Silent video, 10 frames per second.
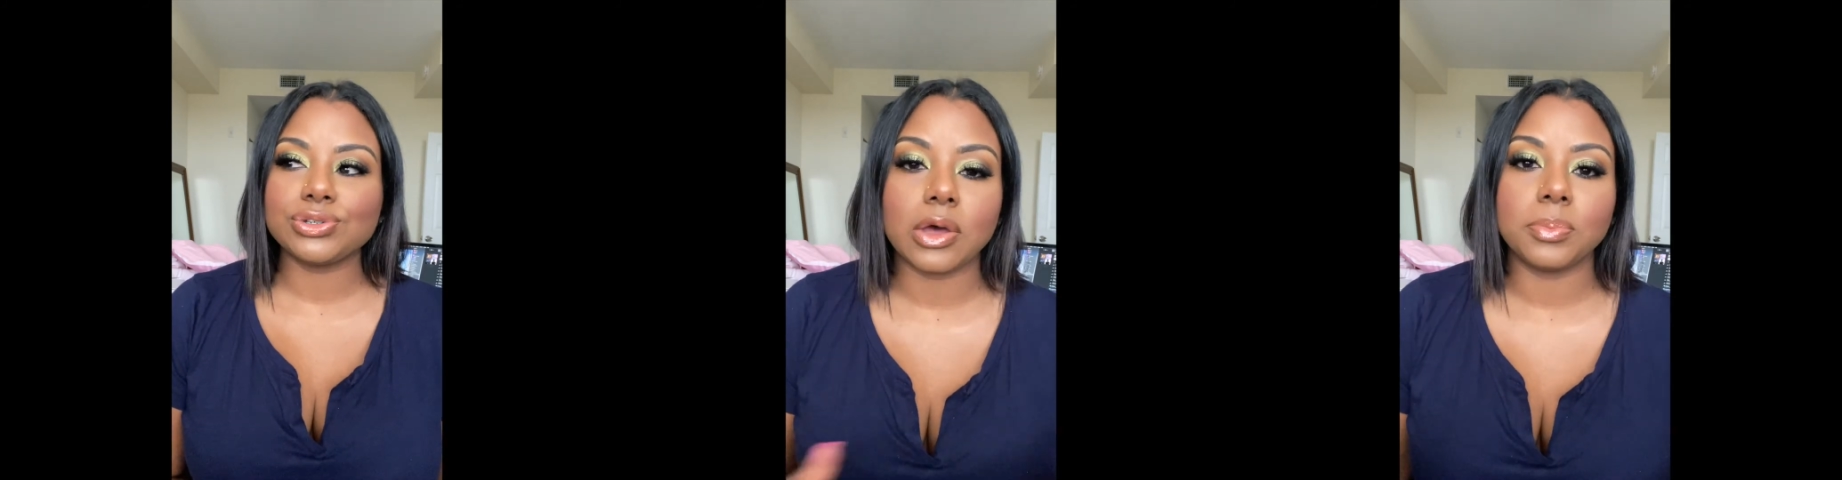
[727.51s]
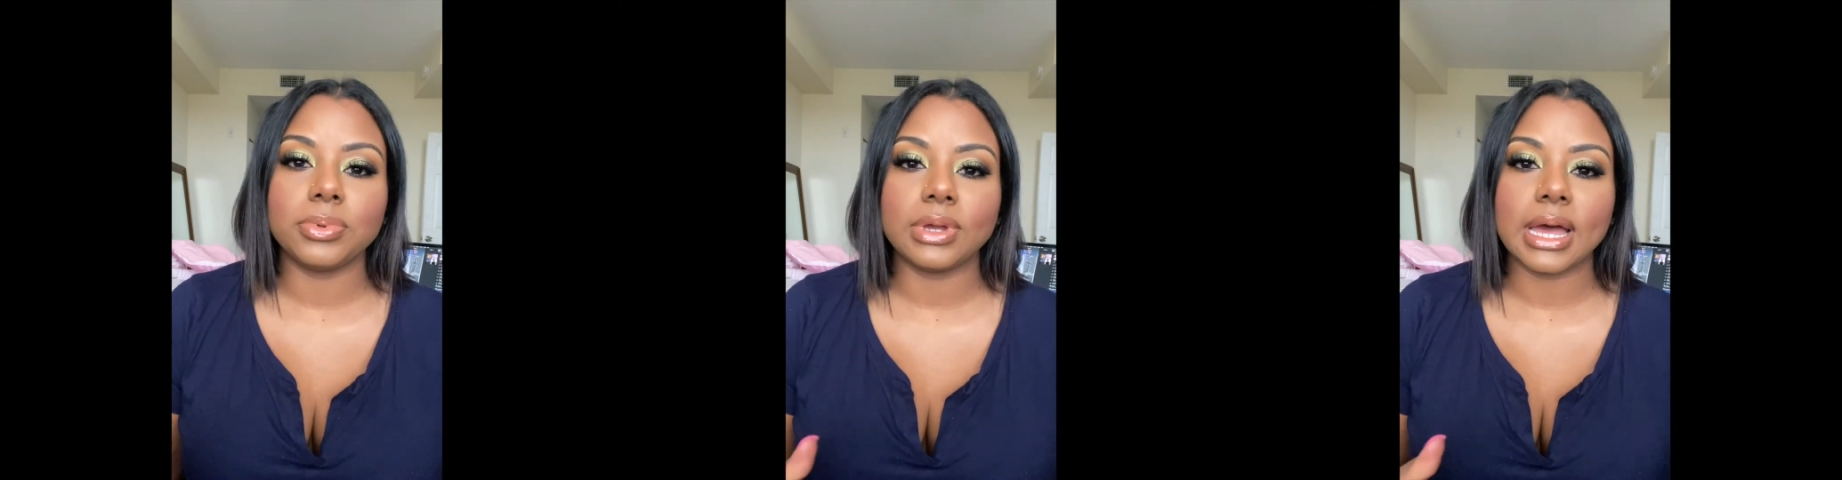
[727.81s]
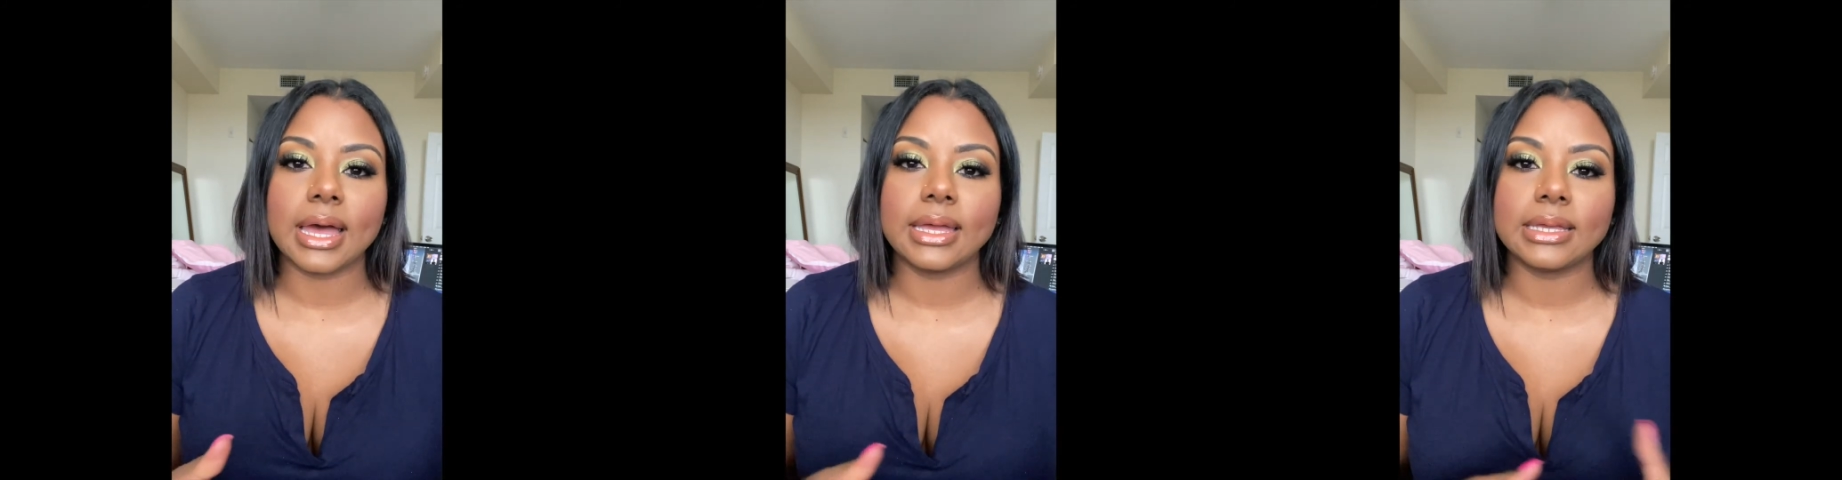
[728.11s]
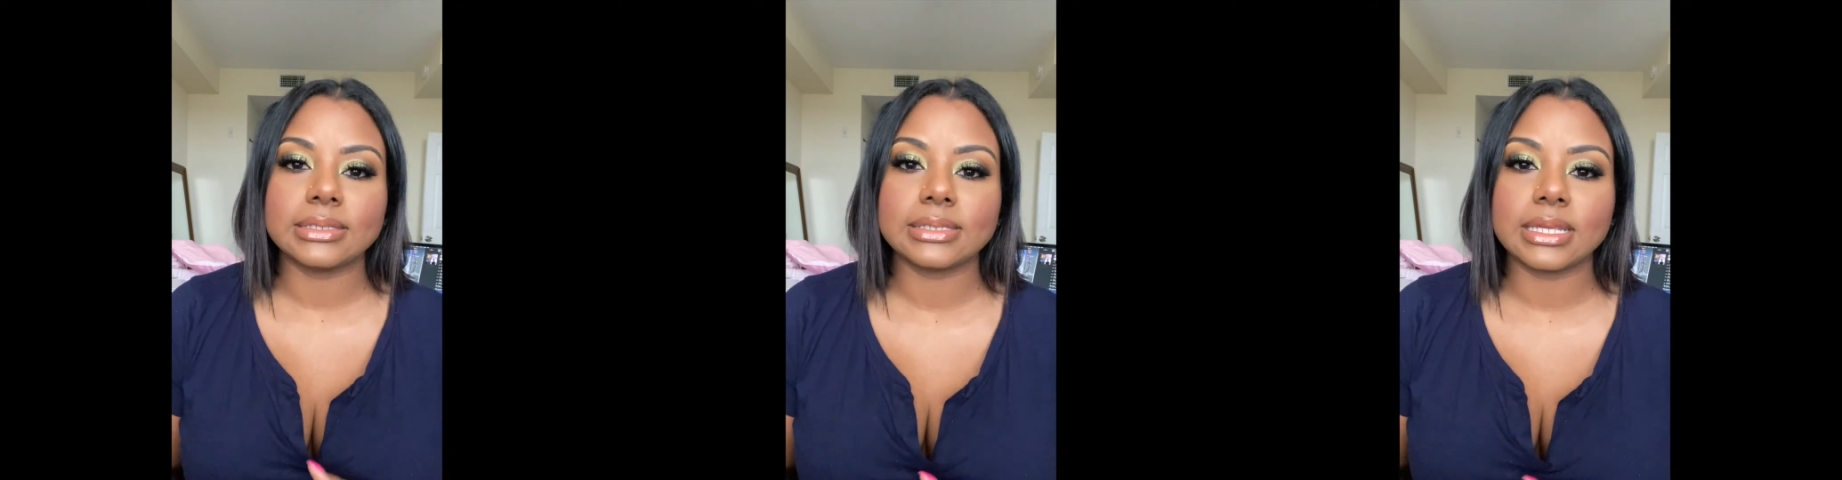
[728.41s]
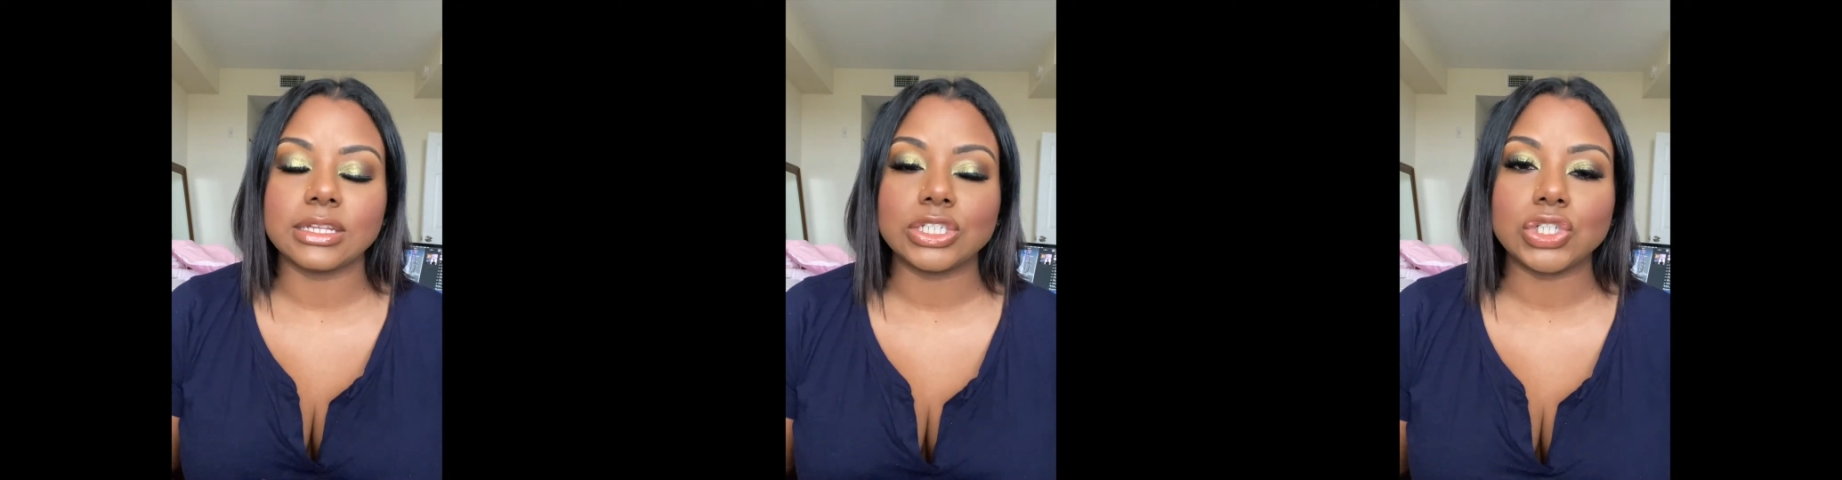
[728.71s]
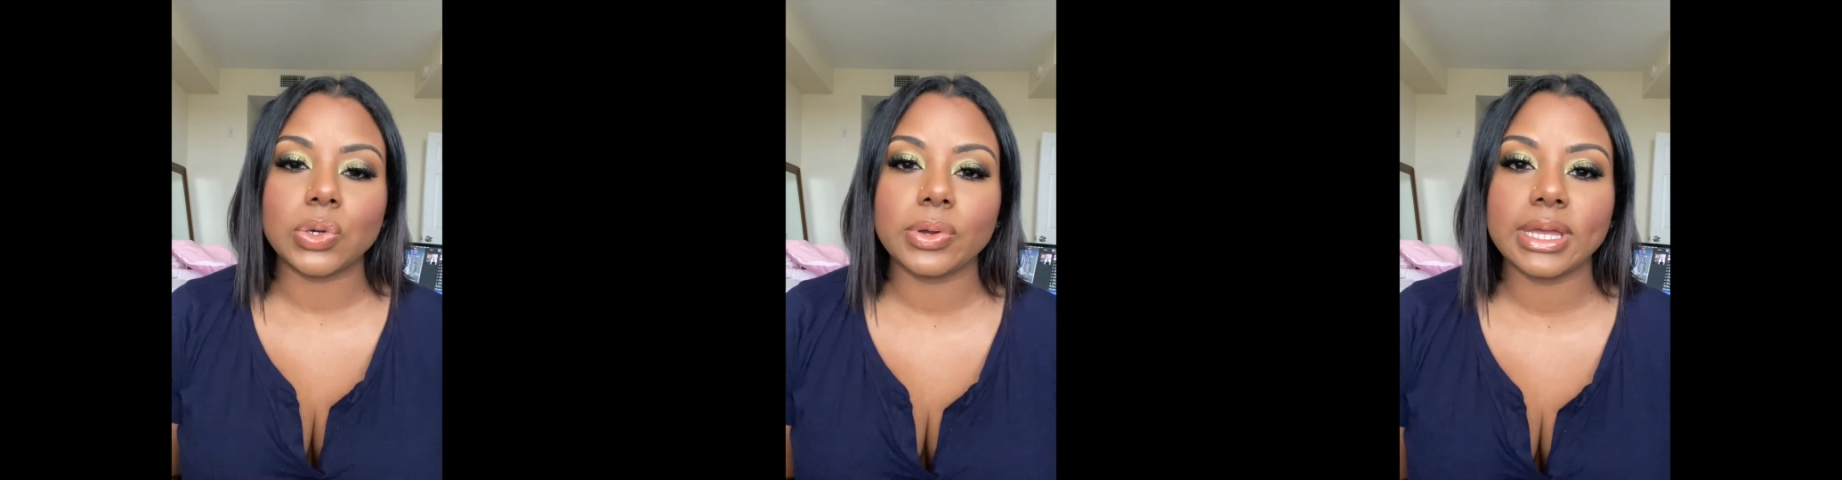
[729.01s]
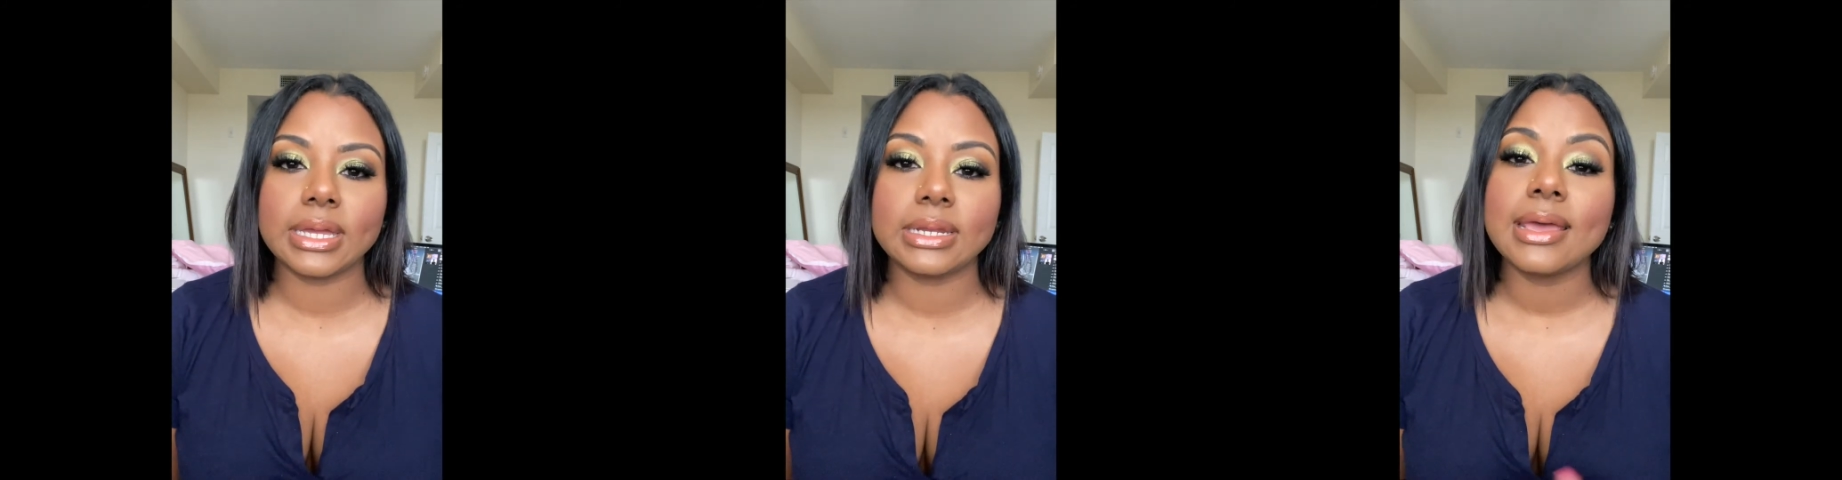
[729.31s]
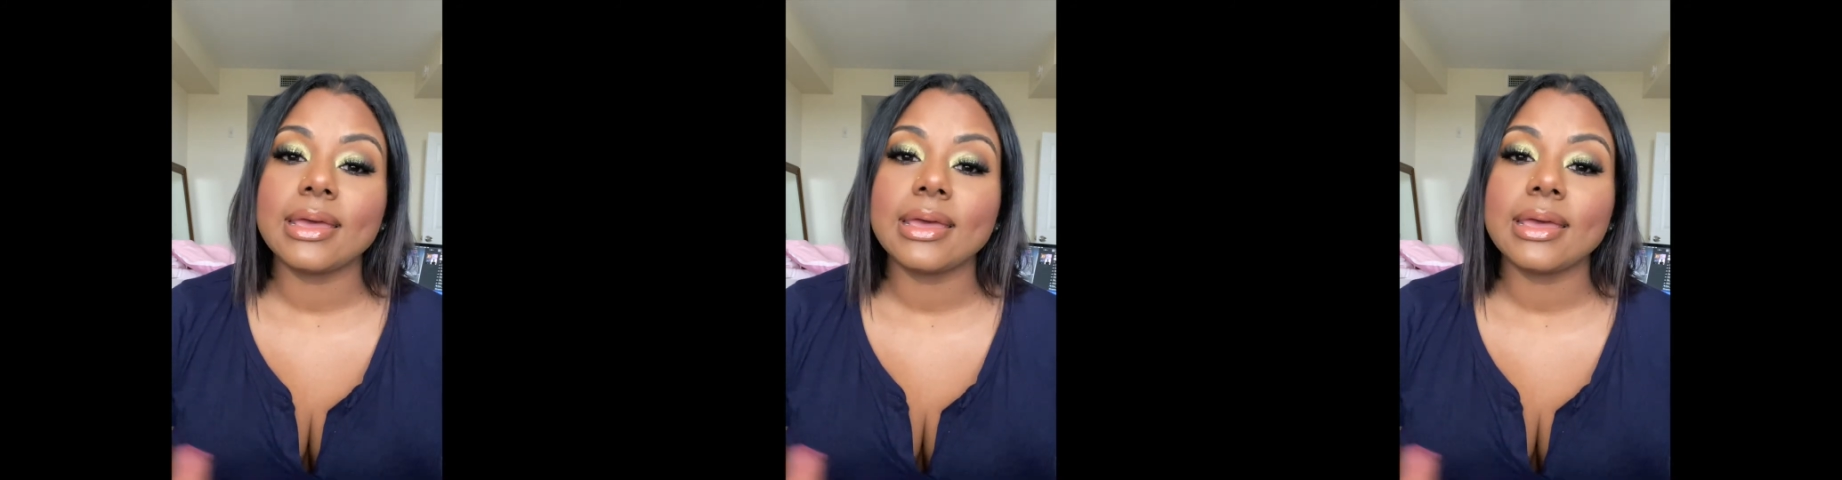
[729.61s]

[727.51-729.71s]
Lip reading: Hope you guys enjoyed.